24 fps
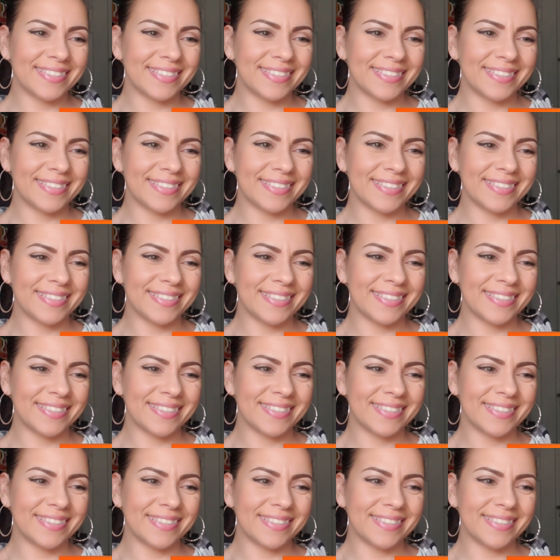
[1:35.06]
Web at S M
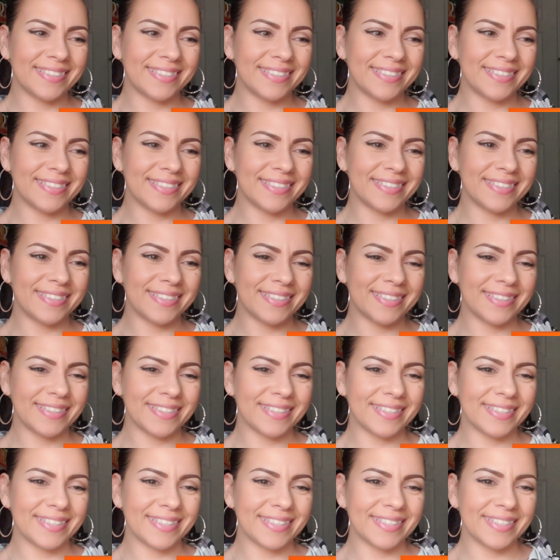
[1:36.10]
B plumbing dot com.
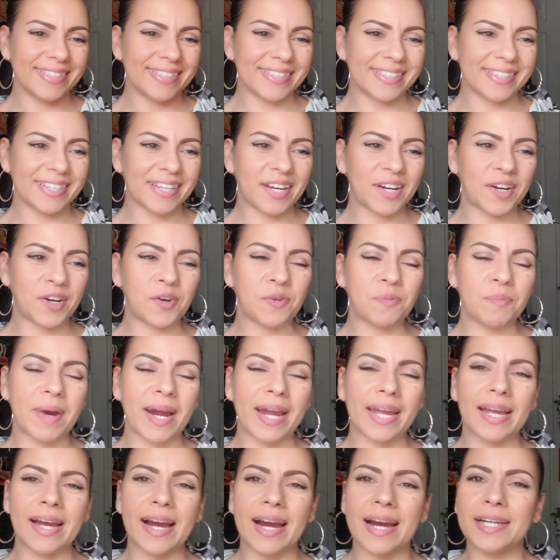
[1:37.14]
Oh
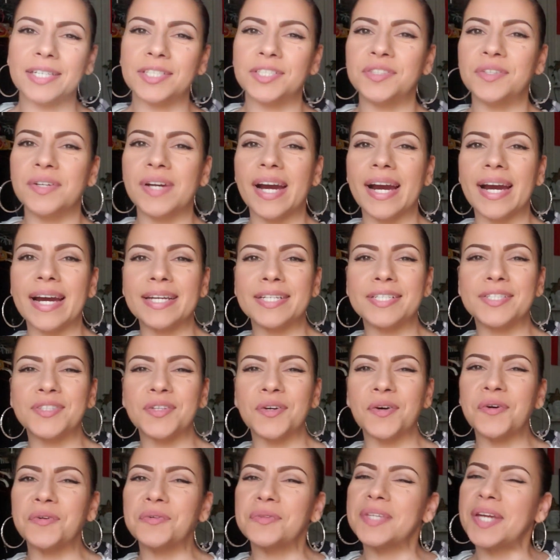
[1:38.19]
my gosh, you guys.
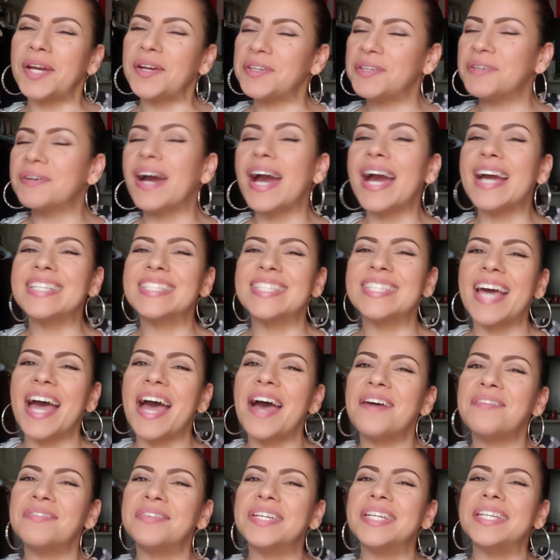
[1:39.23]
So there you guys
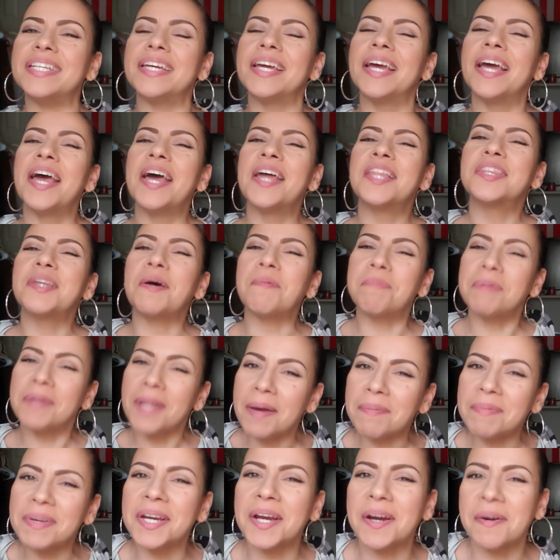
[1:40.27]
have it. The
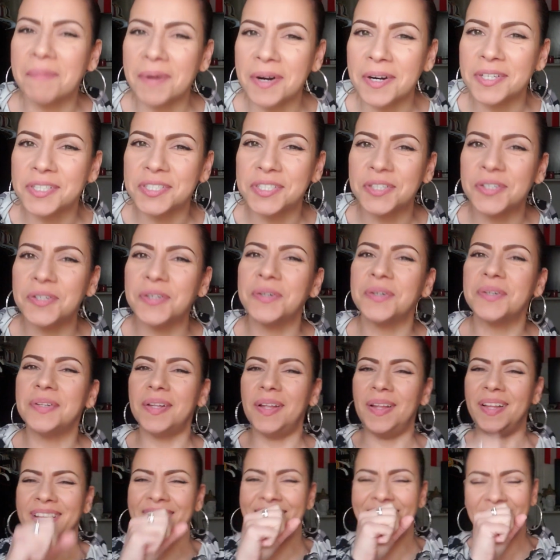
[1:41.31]
plumbing commercial
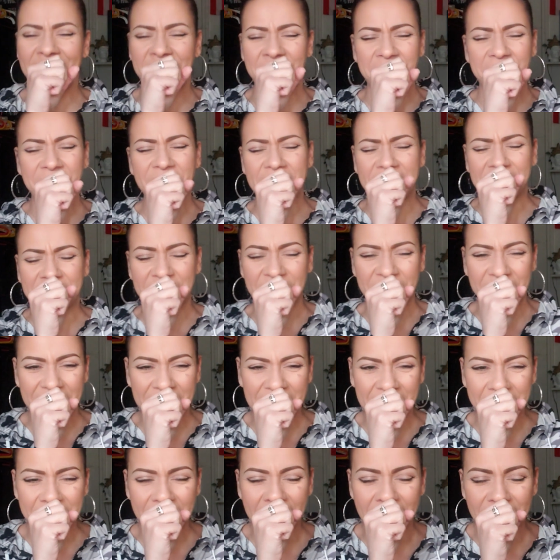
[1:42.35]

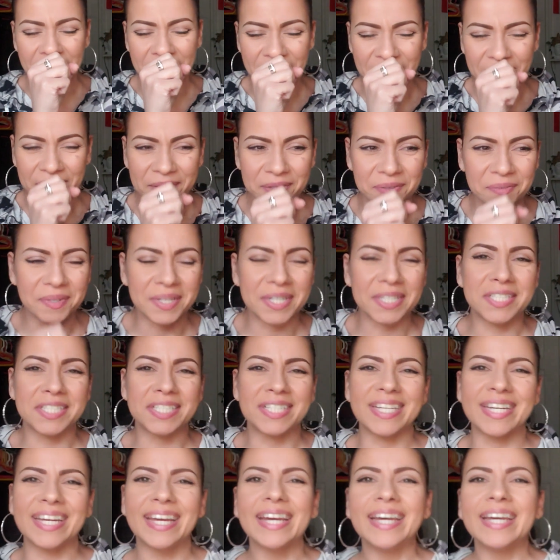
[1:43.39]
featuring Mario and
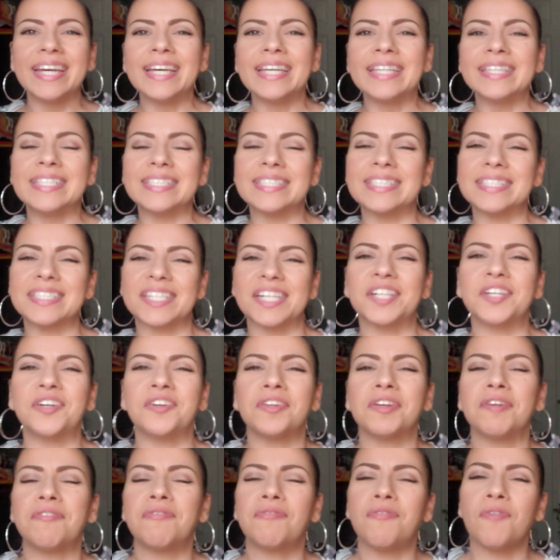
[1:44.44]
Luigi. This is
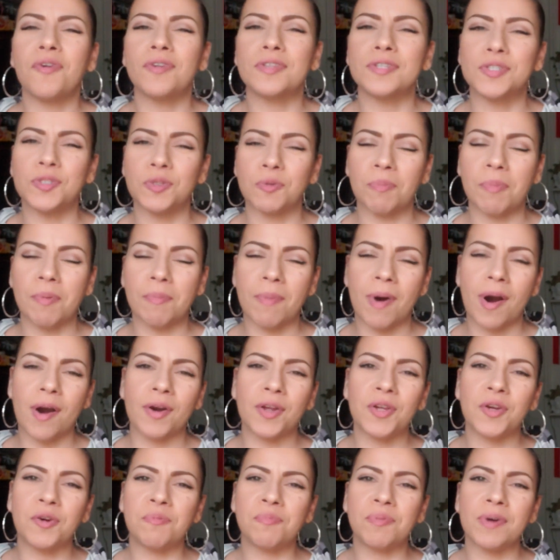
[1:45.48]
clearly for the Super
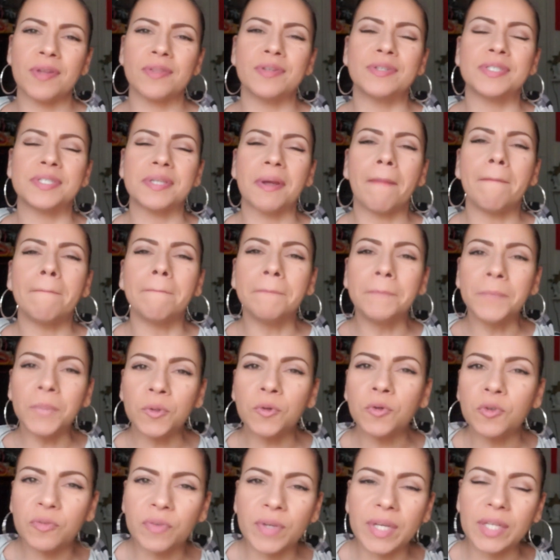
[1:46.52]
Mario Bros.
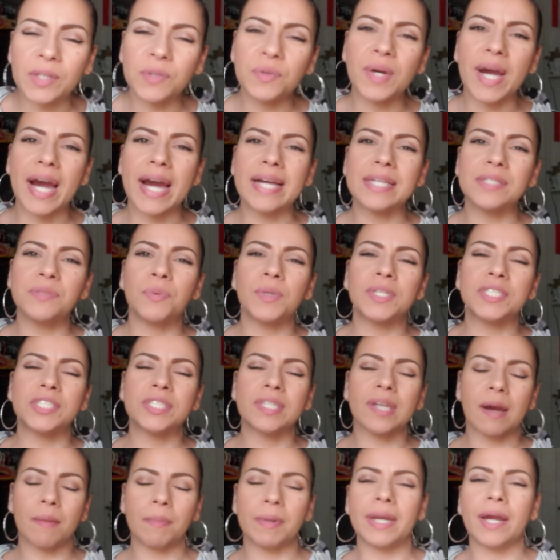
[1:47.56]
Movie, you guys, which
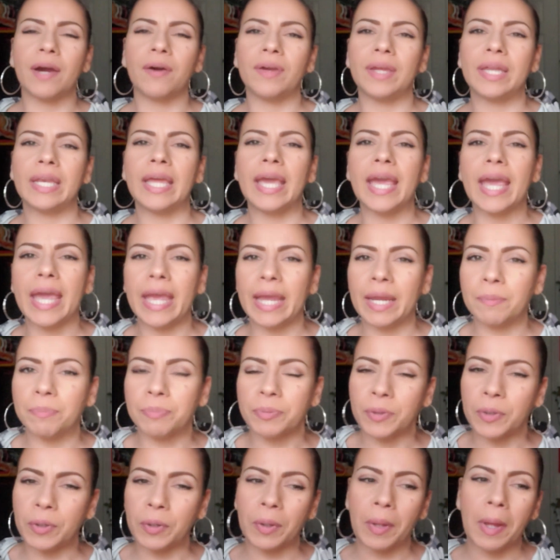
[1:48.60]
is coming out in
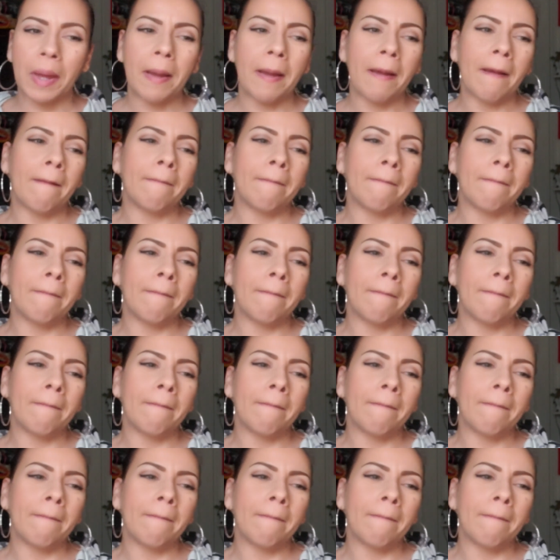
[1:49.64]
April.